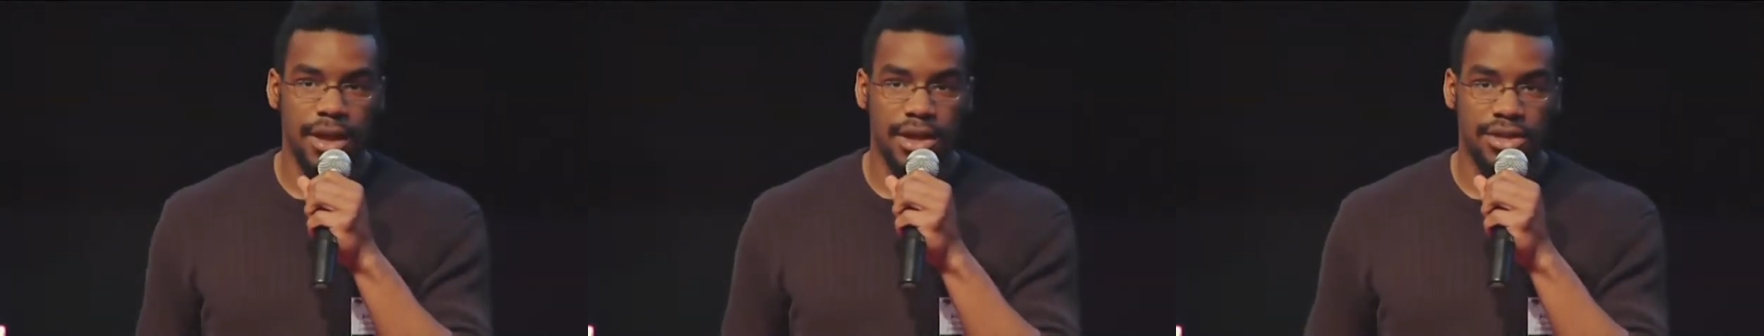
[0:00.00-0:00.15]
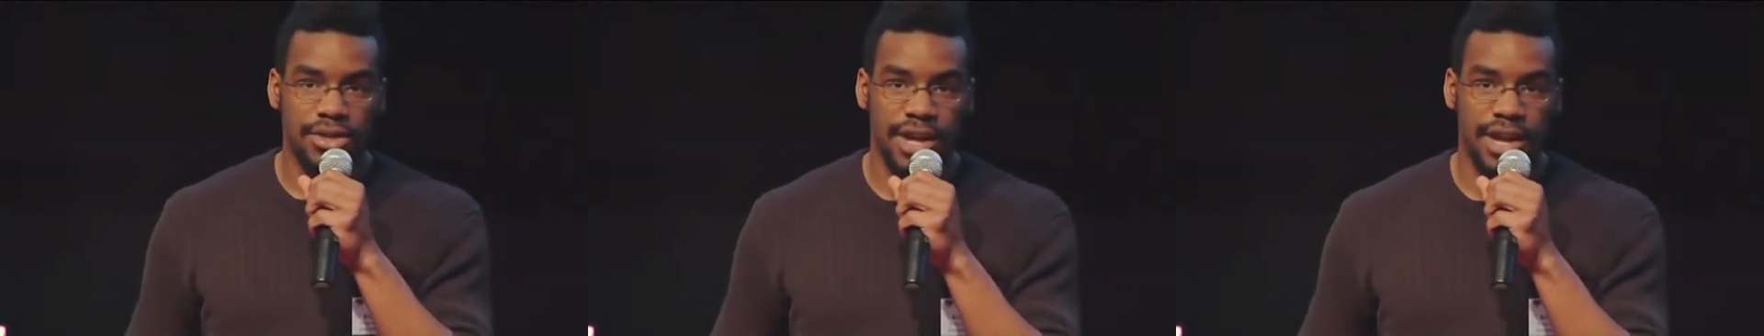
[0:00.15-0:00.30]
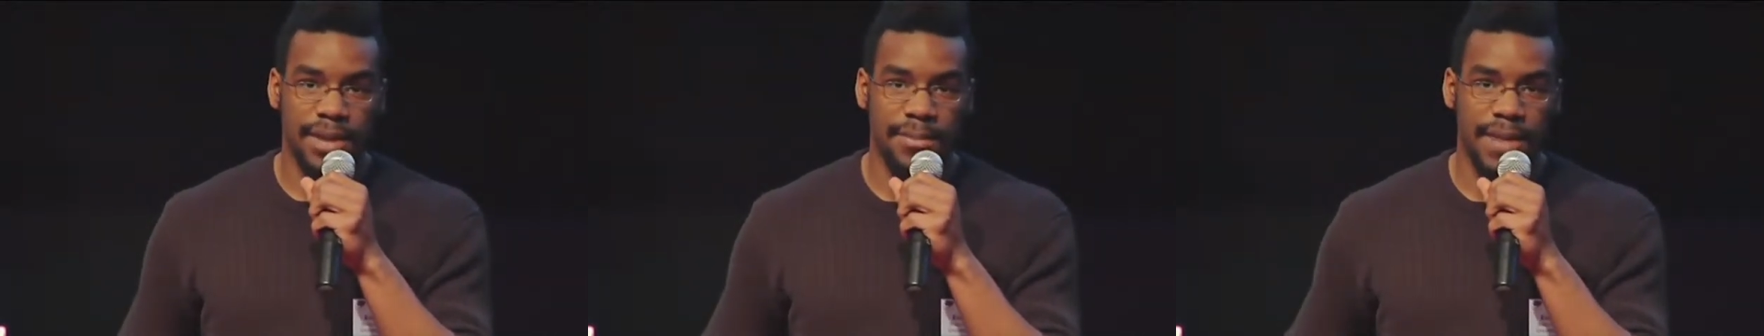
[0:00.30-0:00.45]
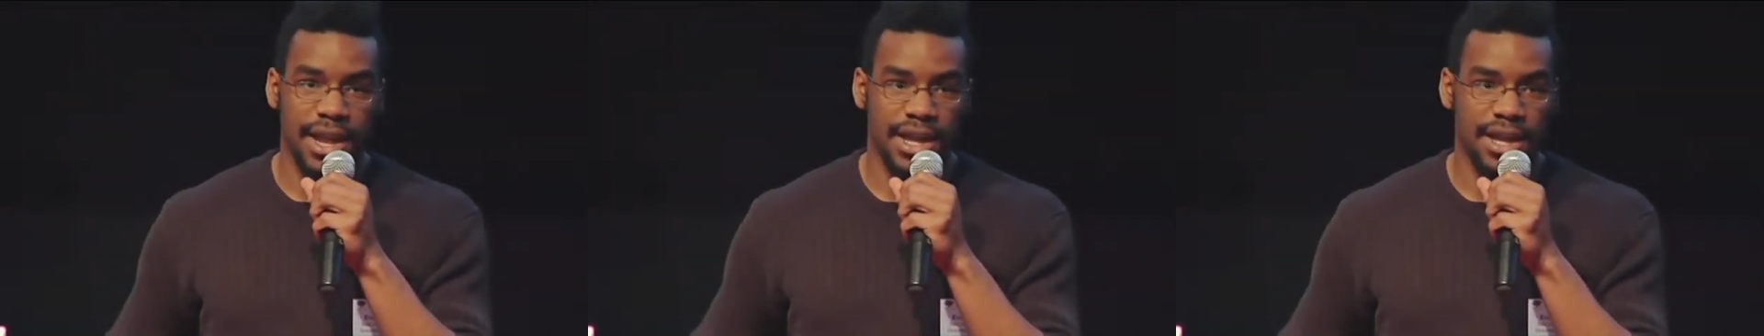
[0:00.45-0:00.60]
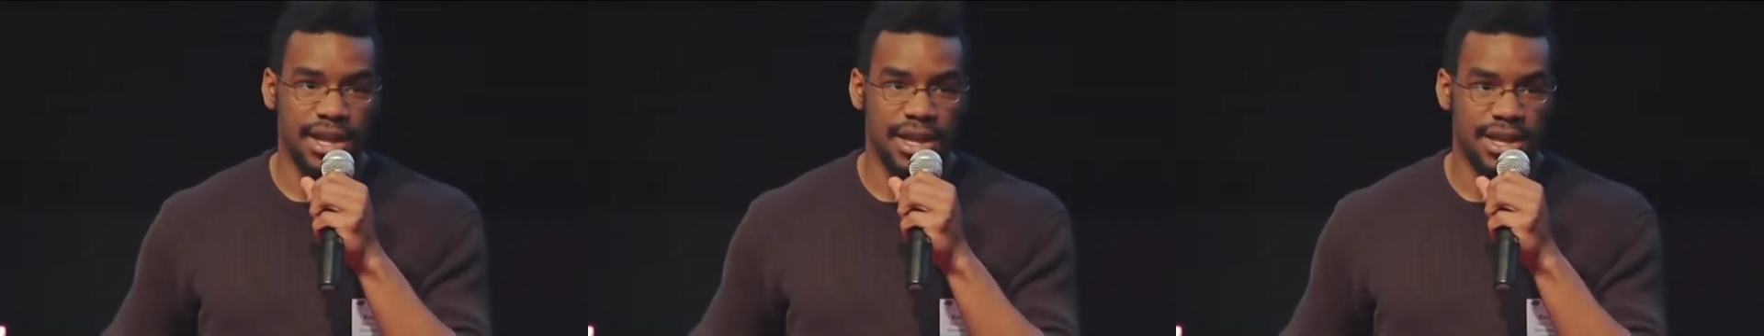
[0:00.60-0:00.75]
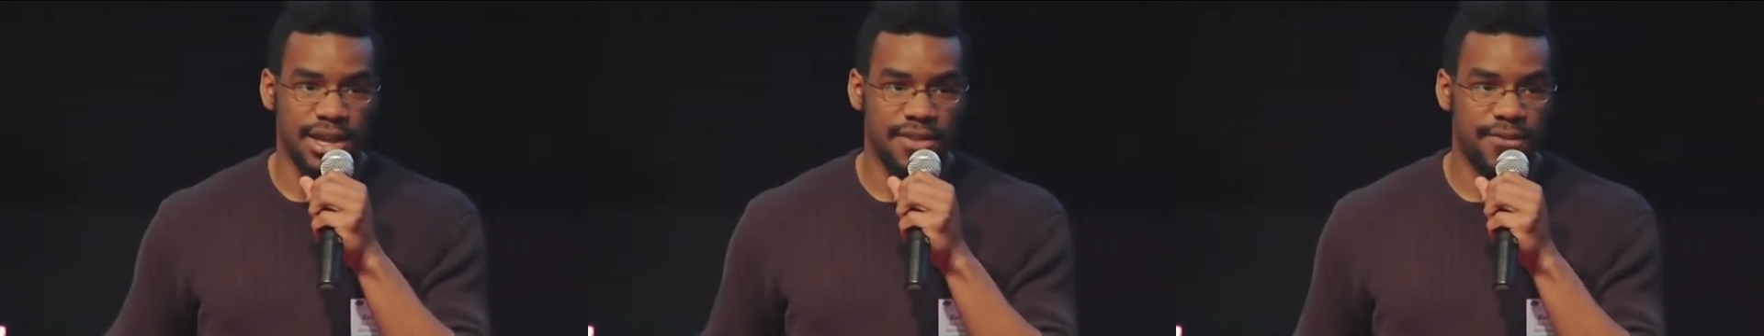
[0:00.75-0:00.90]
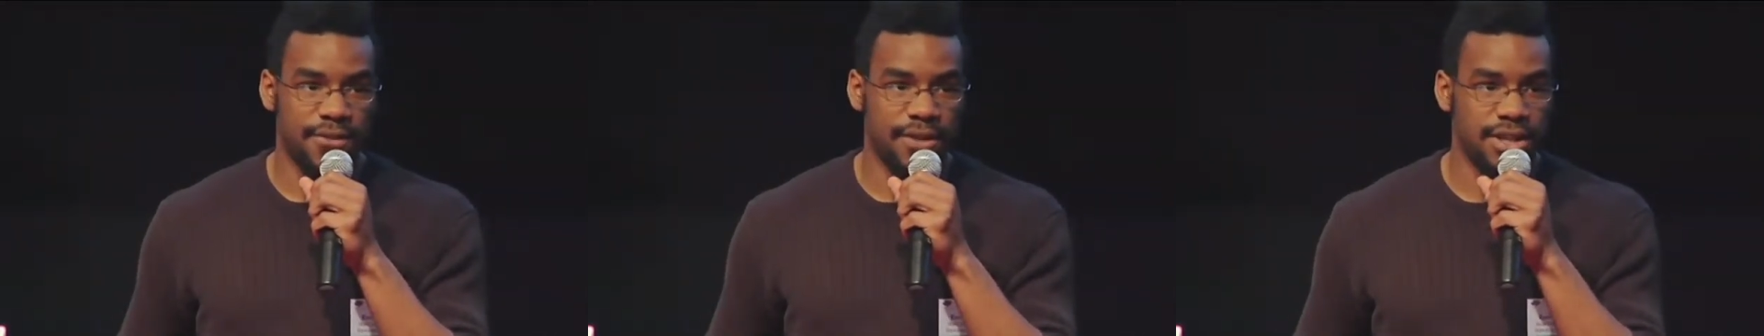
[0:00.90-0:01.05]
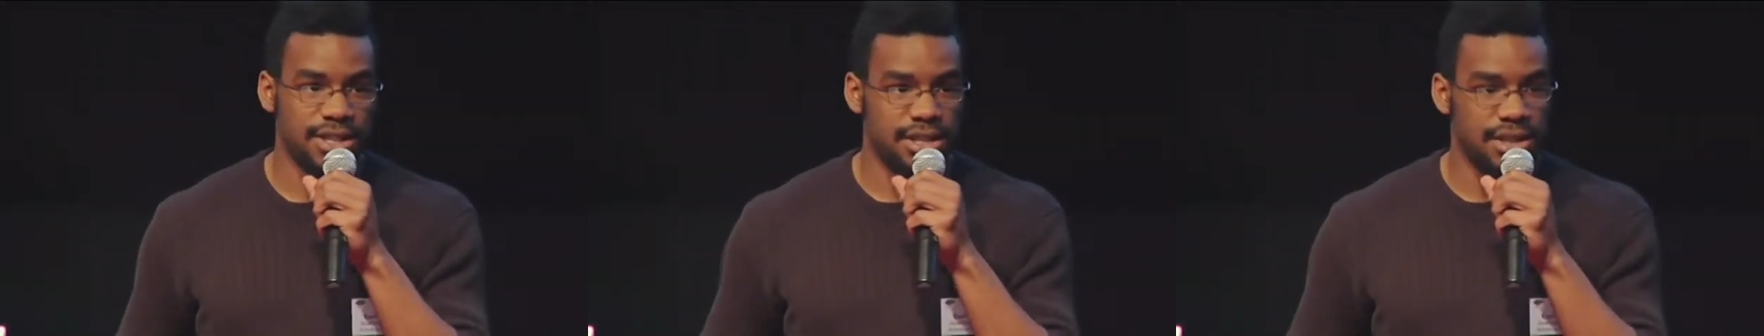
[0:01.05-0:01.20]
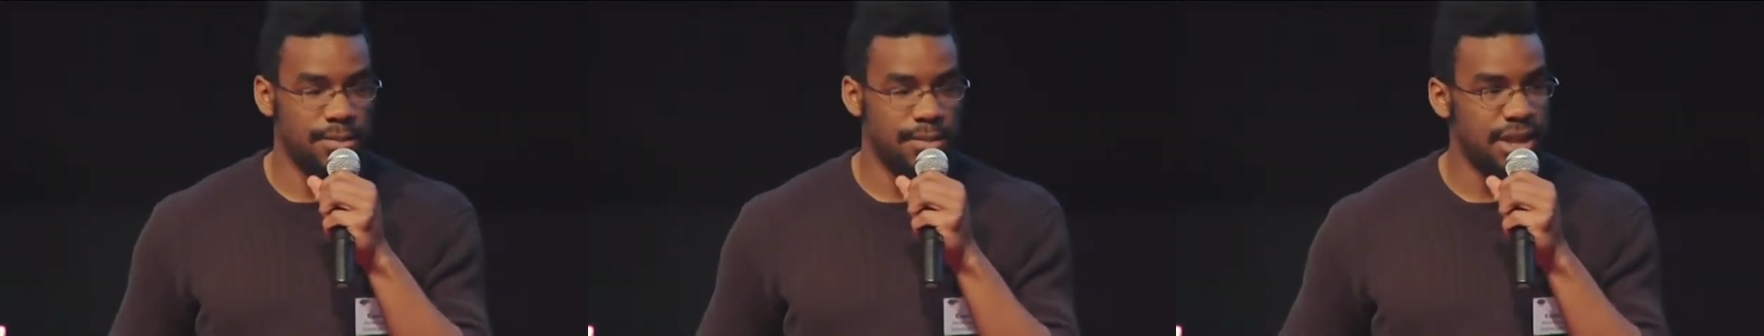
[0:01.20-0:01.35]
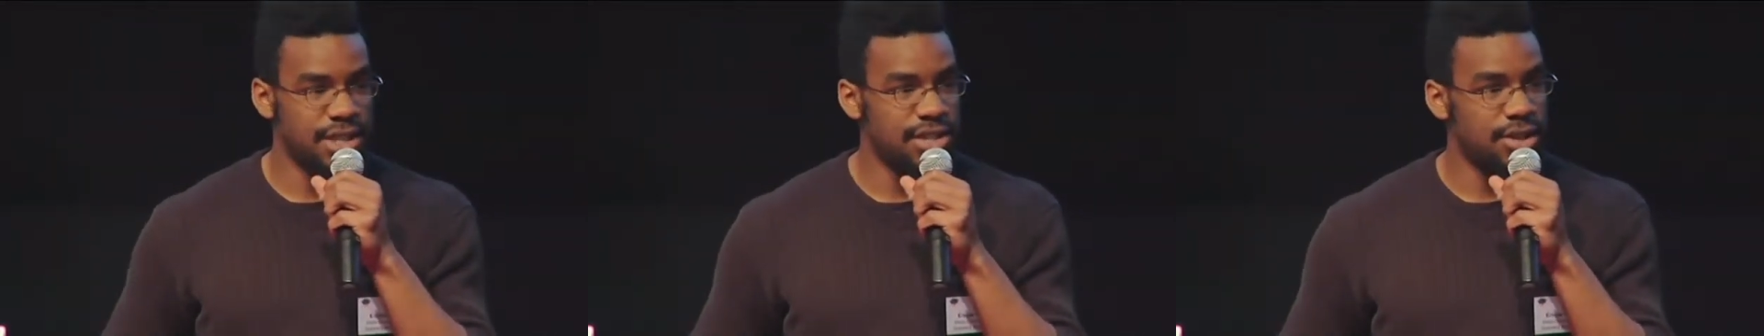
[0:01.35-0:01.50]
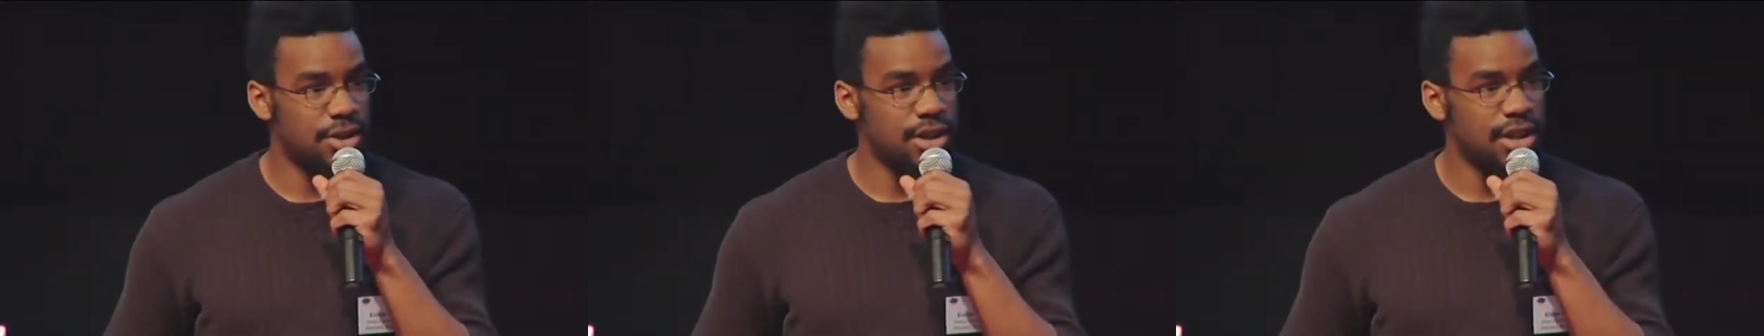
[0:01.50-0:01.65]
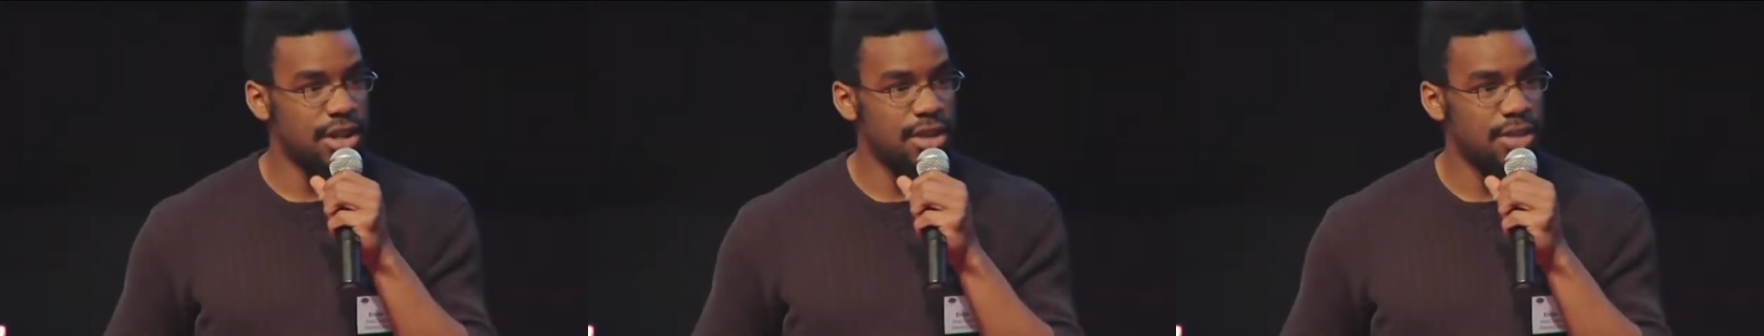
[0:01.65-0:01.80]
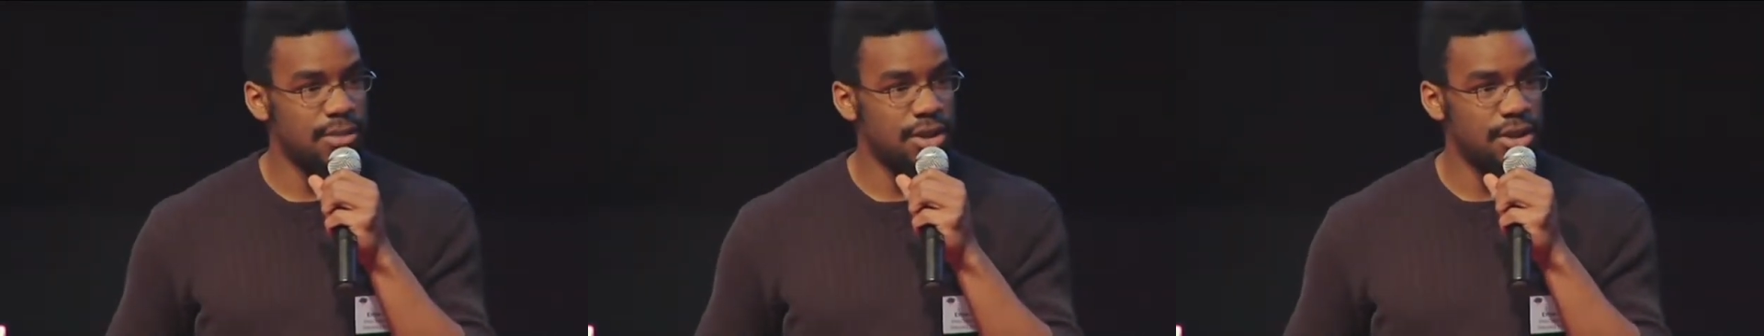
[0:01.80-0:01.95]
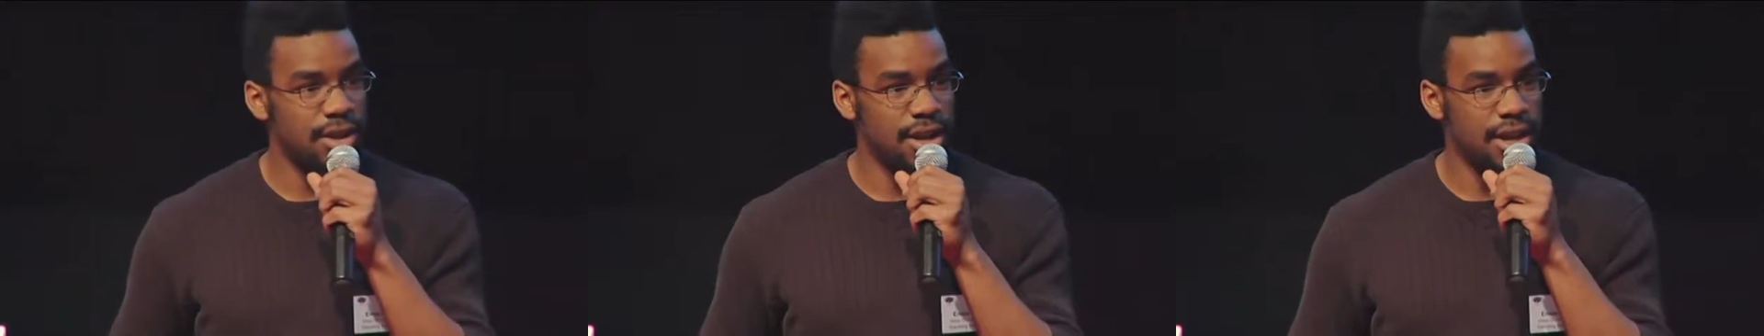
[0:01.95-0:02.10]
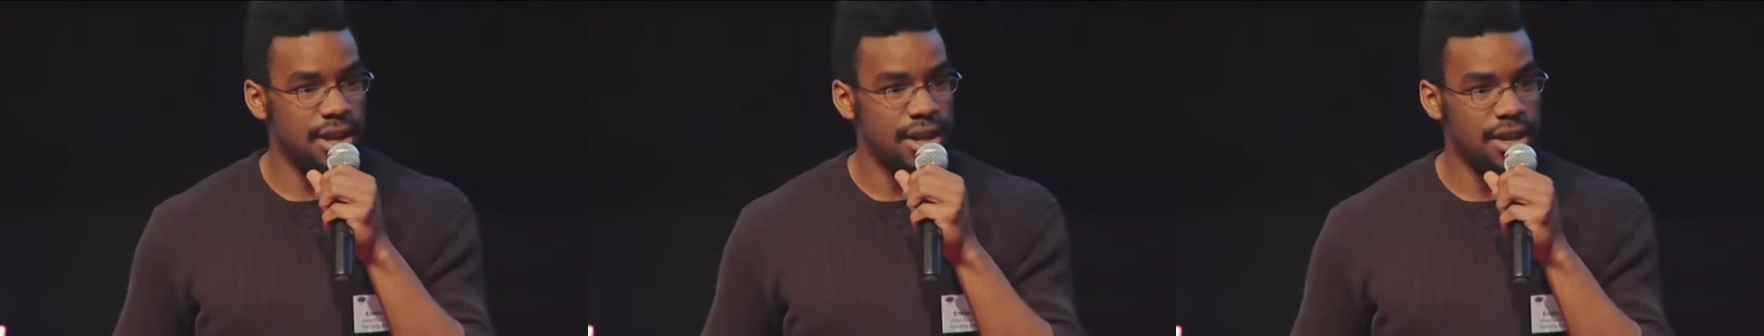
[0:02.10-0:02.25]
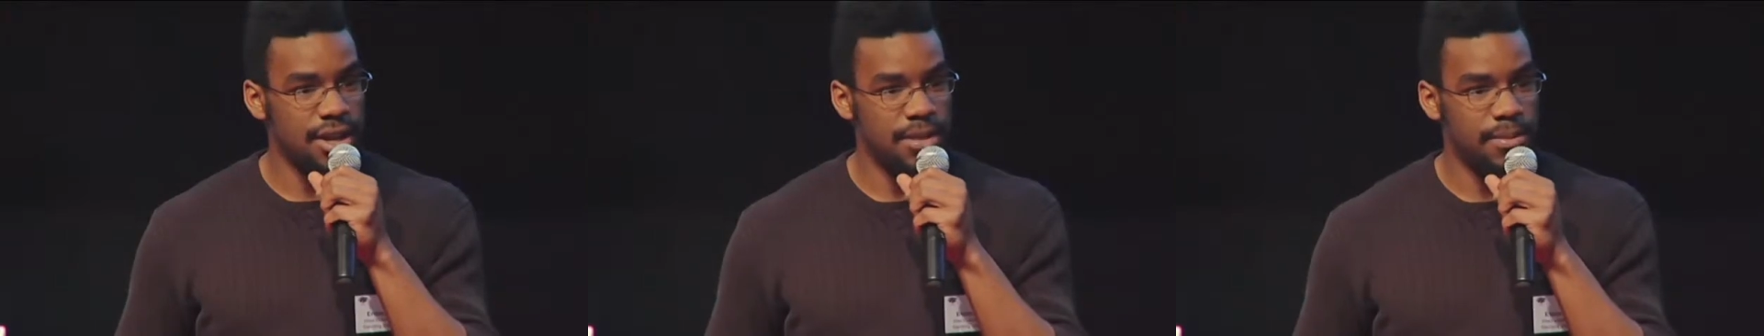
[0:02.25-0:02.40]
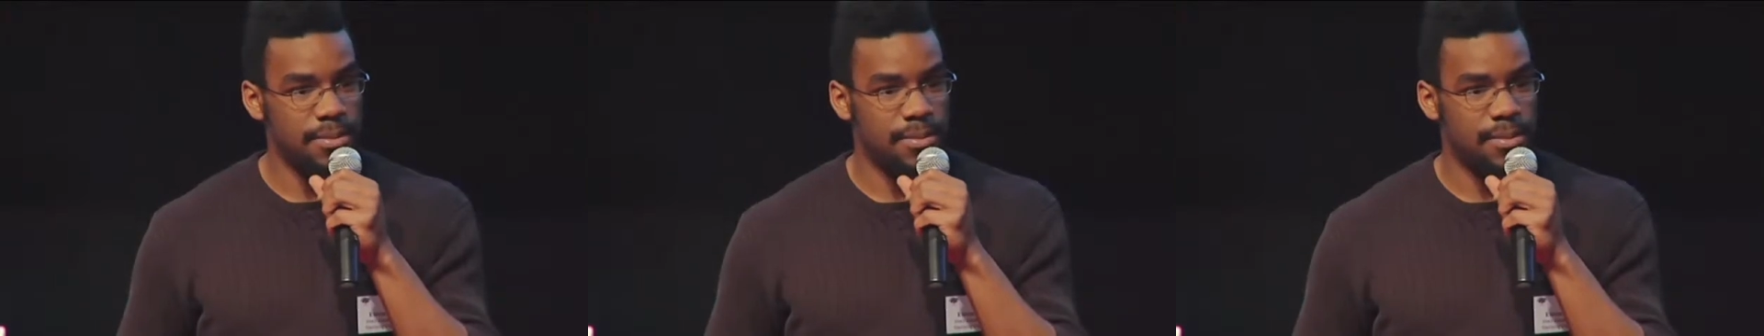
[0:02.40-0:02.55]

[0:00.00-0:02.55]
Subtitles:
trying to make a difference in the West Oakland community